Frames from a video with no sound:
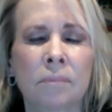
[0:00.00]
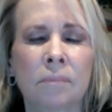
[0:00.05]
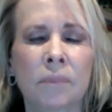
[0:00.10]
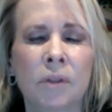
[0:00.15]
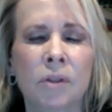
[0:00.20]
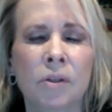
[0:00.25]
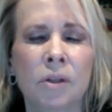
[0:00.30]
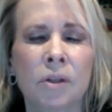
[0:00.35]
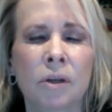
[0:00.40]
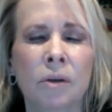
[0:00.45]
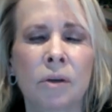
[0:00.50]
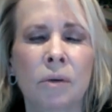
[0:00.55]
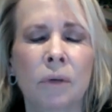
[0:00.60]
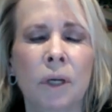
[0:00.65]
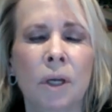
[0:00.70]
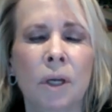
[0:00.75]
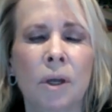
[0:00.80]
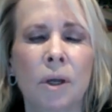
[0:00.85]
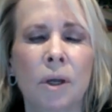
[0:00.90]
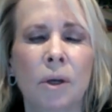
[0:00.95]
So,
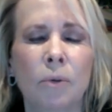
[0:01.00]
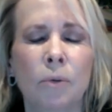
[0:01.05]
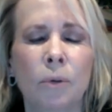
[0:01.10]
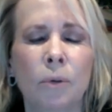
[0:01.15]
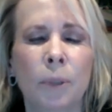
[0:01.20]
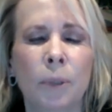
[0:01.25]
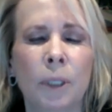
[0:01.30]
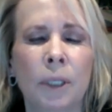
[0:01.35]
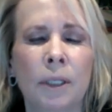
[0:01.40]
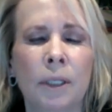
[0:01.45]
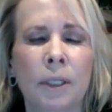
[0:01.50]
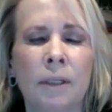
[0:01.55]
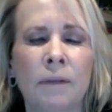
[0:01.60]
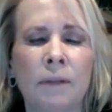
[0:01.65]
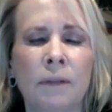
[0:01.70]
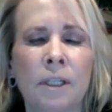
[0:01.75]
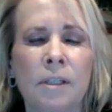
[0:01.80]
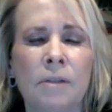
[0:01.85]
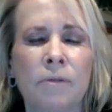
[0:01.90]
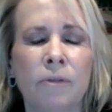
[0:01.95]
repeating
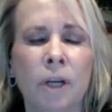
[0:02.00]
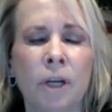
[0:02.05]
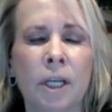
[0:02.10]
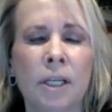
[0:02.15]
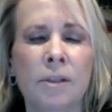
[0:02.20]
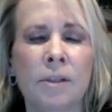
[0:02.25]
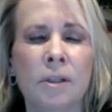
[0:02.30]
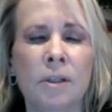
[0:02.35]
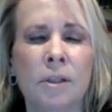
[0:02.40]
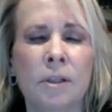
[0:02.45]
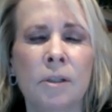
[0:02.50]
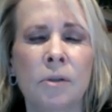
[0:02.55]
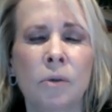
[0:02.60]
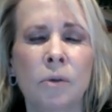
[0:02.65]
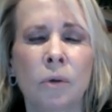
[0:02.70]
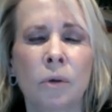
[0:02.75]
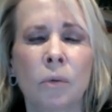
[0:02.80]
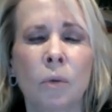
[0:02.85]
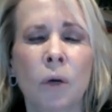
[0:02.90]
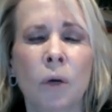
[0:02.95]
these phrases
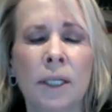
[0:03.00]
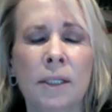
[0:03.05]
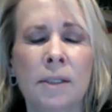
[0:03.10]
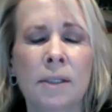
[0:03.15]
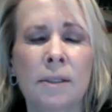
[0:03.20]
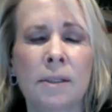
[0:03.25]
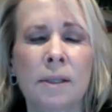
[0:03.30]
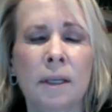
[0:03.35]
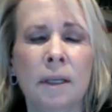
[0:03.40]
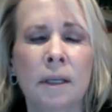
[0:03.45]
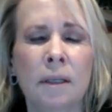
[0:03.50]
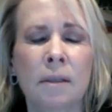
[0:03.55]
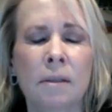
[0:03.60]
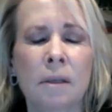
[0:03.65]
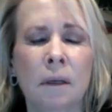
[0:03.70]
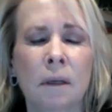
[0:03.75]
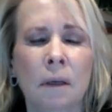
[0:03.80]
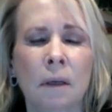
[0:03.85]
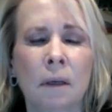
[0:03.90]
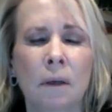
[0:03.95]
or ones that
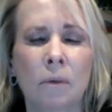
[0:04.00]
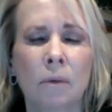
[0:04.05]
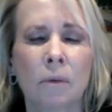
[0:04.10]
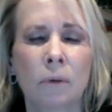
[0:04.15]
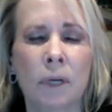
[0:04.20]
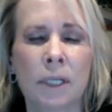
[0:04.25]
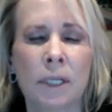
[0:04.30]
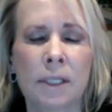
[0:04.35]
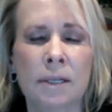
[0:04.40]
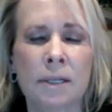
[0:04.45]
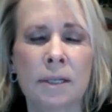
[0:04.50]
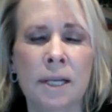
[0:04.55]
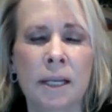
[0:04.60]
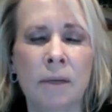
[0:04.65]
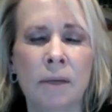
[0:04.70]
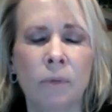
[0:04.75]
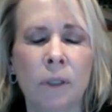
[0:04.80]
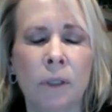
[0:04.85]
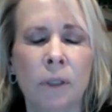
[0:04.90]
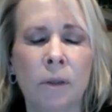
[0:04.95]

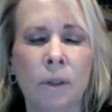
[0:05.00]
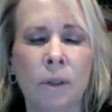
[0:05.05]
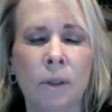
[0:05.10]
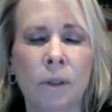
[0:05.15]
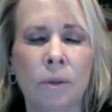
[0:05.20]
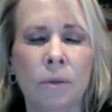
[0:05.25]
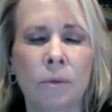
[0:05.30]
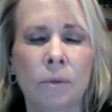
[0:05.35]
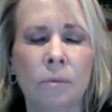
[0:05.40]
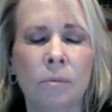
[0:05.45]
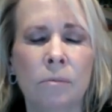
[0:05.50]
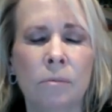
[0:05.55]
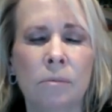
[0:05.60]
resonate with you.